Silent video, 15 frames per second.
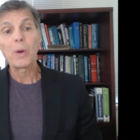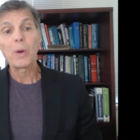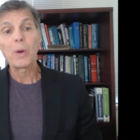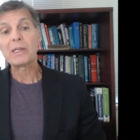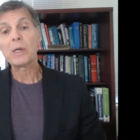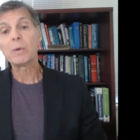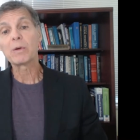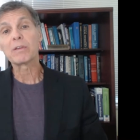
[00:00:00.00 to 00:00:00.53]

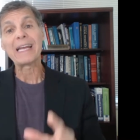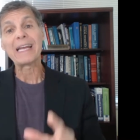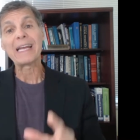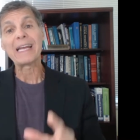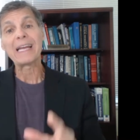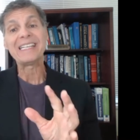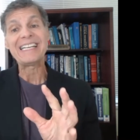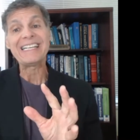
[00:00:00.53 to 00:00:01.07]
women who were
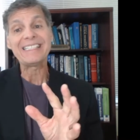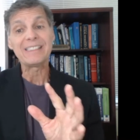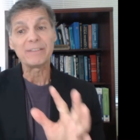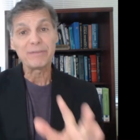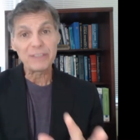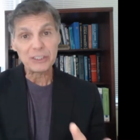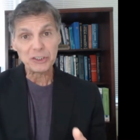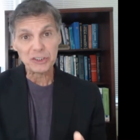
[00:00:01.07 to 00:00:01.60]
vitamin E
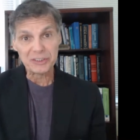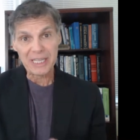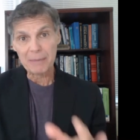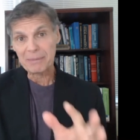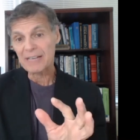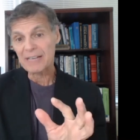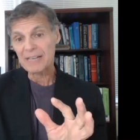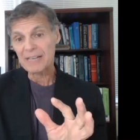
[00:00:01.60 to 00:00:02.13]
deficient,
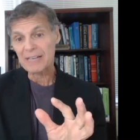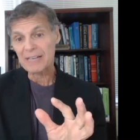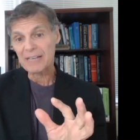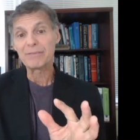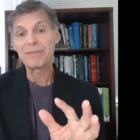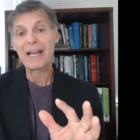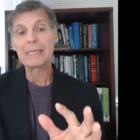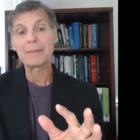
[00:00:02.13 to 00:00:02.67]
that means having
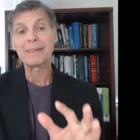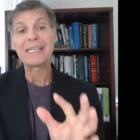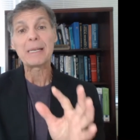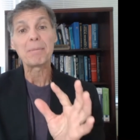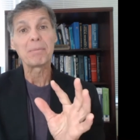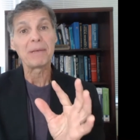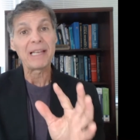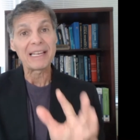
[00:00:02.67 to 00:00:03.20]
a vitamin
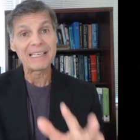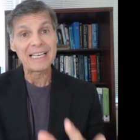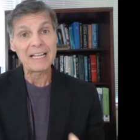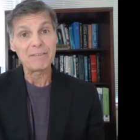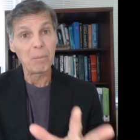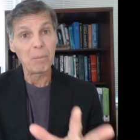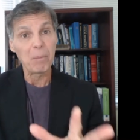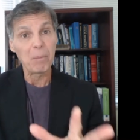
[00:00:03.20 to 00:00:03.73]
E blood
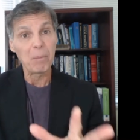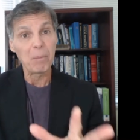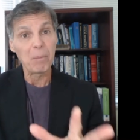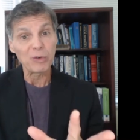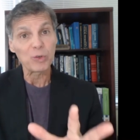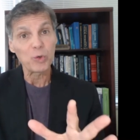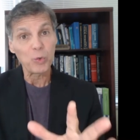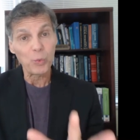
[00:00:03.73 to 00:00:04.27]
level
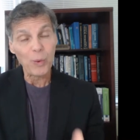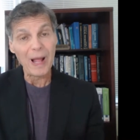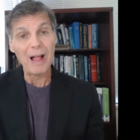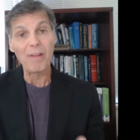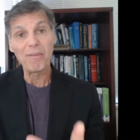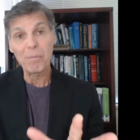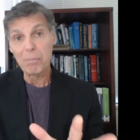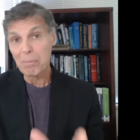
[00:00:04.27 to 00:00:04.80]
below
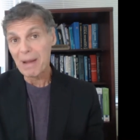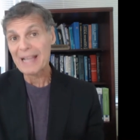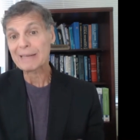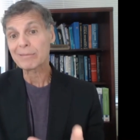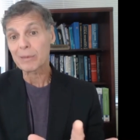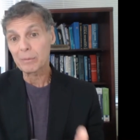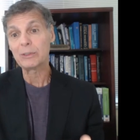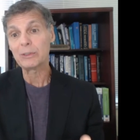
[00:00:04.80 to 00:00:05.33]
12
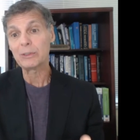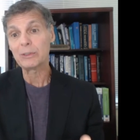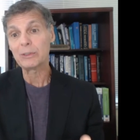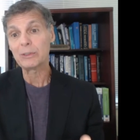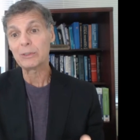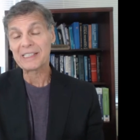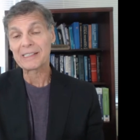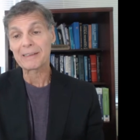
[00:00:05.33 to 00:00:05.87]

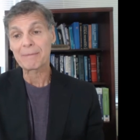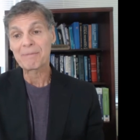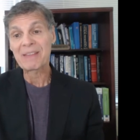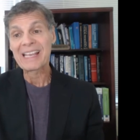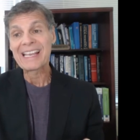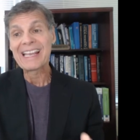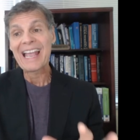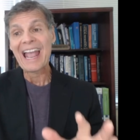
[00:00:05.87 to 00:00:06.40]
micromoles per liter,
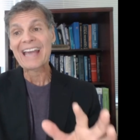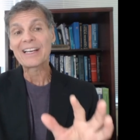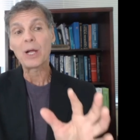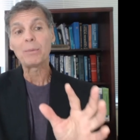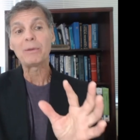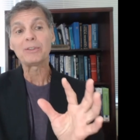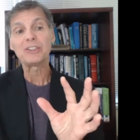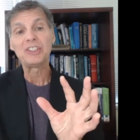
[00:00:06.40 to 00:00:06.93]
had
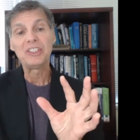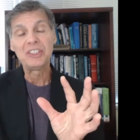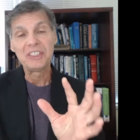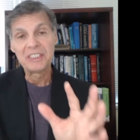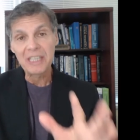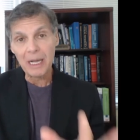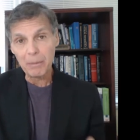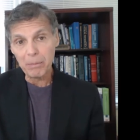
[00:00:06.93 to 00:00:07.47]

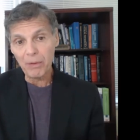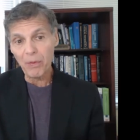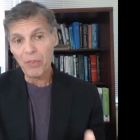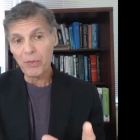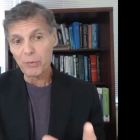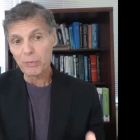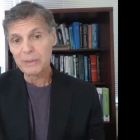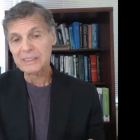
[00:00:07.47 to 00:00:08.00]
almost double
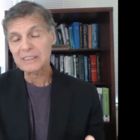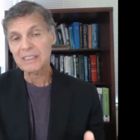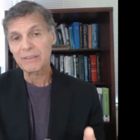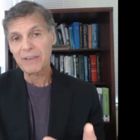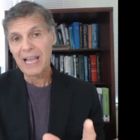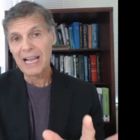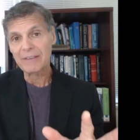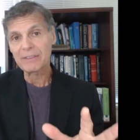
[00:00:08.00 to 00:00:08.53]
the risk
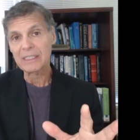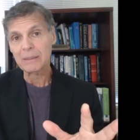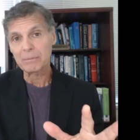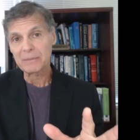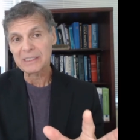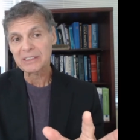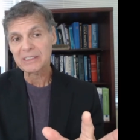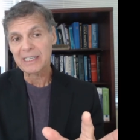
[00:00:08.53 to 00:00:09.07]
of having a
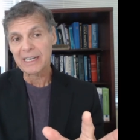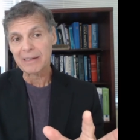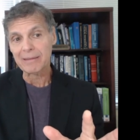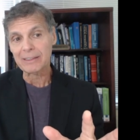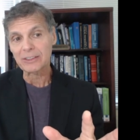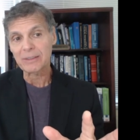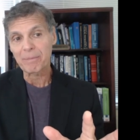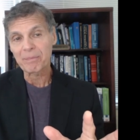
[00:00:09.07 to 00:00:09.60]

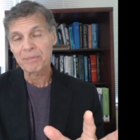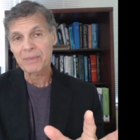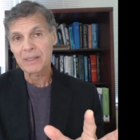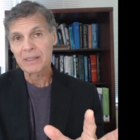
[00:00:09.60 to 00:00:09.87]
miscarriage.